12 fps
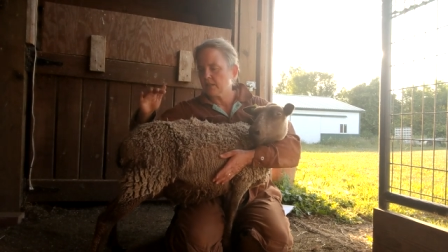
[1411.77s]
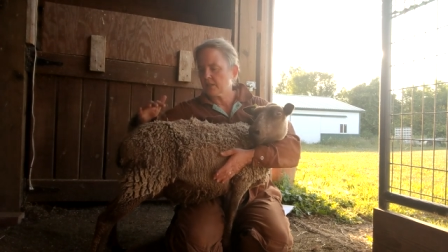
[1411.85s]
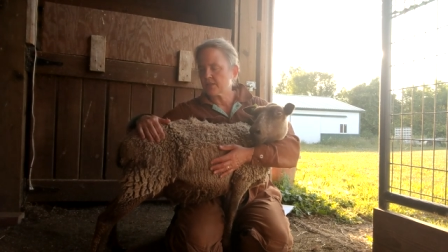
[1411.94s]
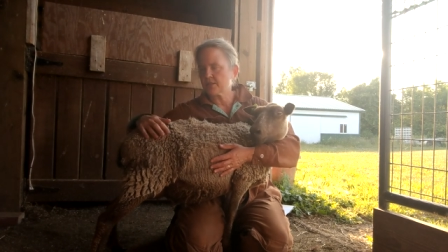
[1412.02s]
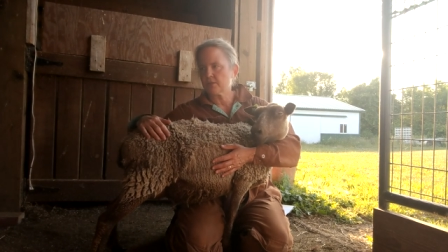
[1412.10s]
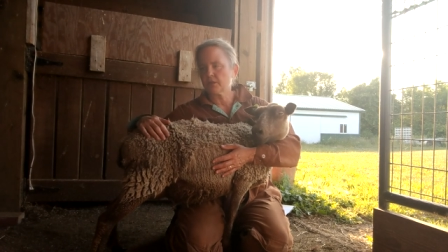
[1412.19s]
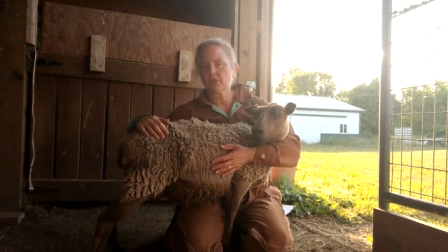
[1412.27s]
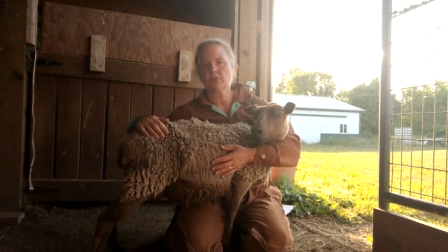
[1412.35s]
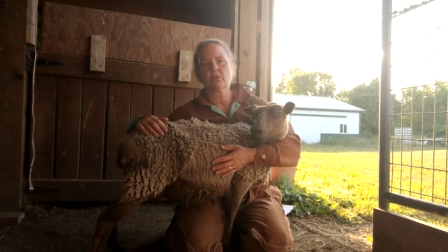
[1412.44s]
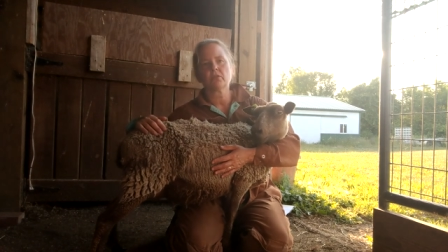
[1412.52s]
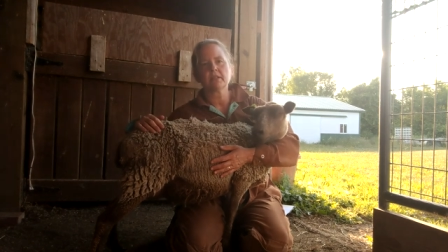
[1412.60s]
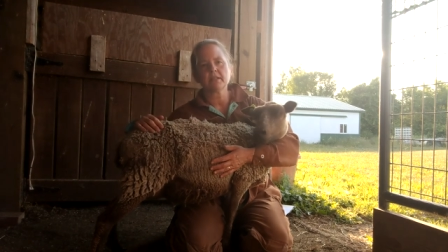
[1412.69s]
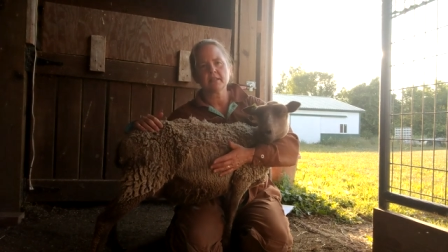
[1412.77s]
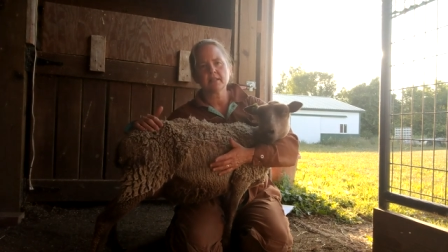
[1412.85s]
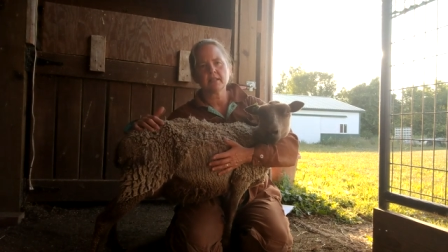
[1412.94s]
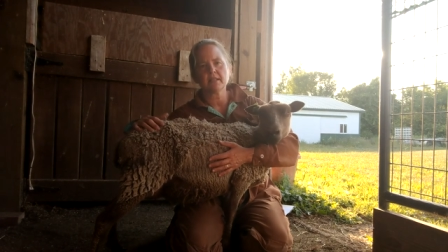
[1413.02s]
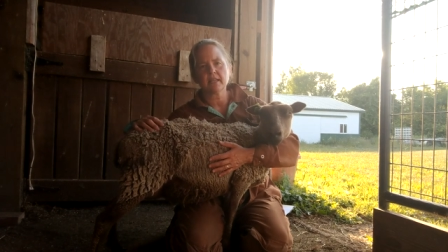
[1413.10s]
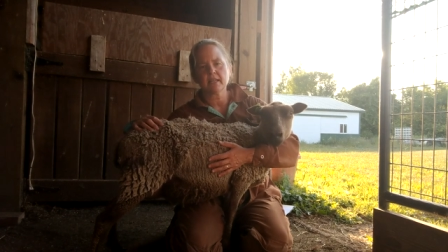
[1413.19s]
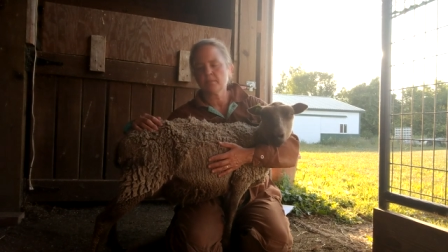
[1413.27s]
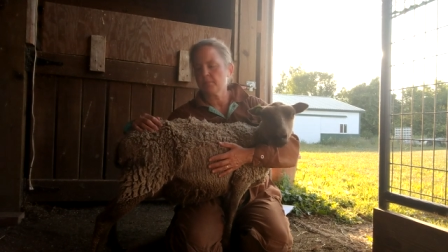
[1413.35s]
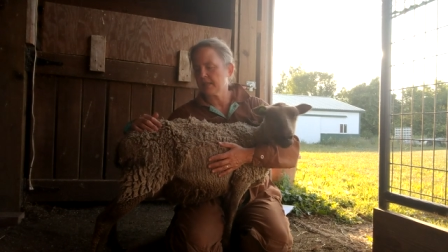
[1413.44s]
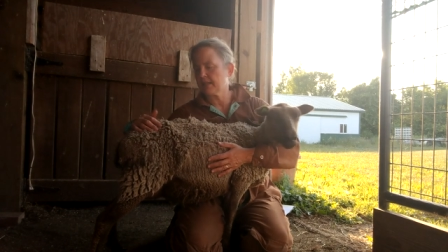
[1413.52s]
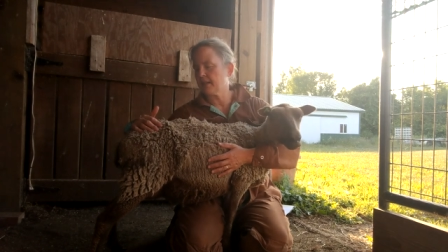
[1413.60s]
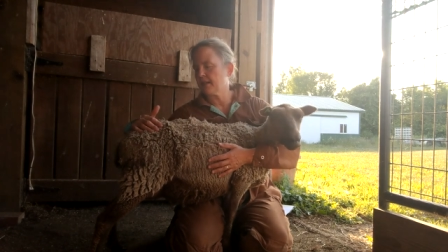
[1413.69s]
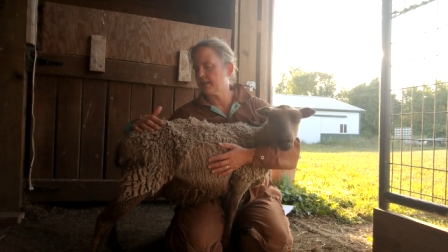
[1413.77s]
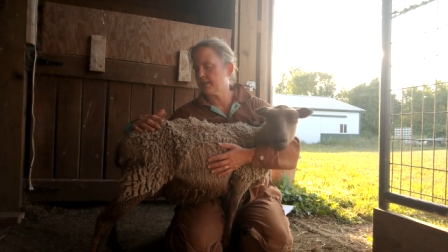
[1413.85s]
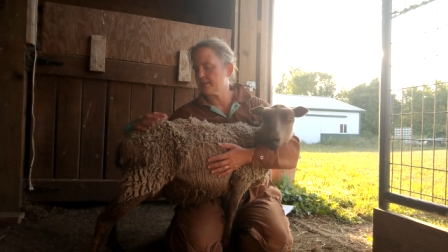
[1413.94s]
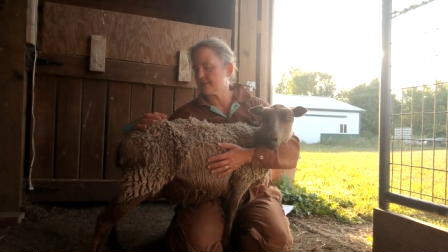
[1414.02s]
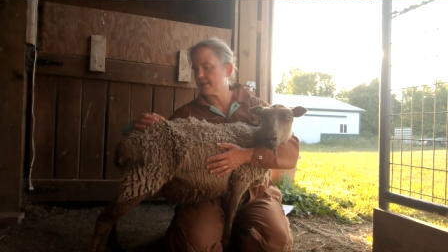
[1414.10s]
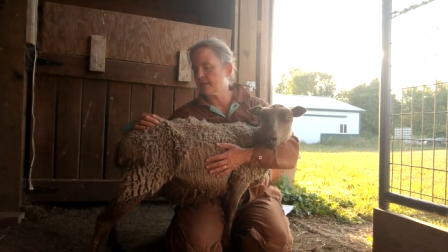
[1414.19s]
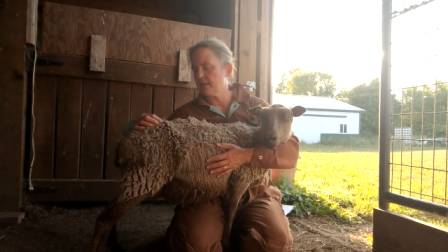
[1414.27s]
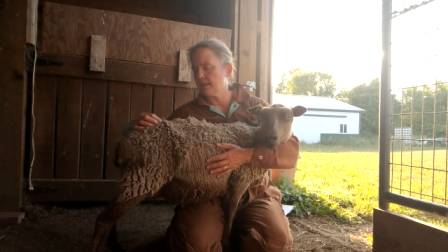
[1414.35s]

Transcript: she's sort of grown into the name because